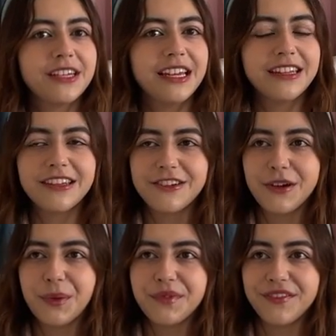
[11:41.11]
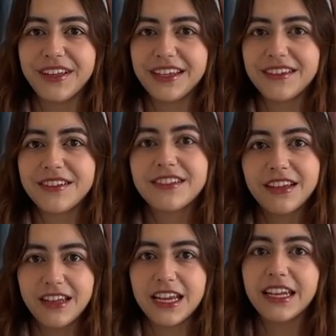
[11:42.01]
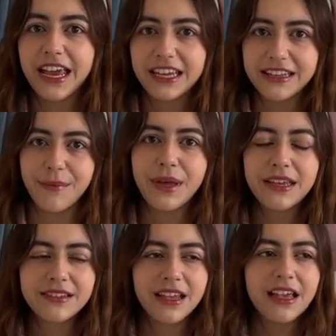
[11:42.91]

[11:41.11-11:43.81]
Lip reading: in the terms of like studying and academics.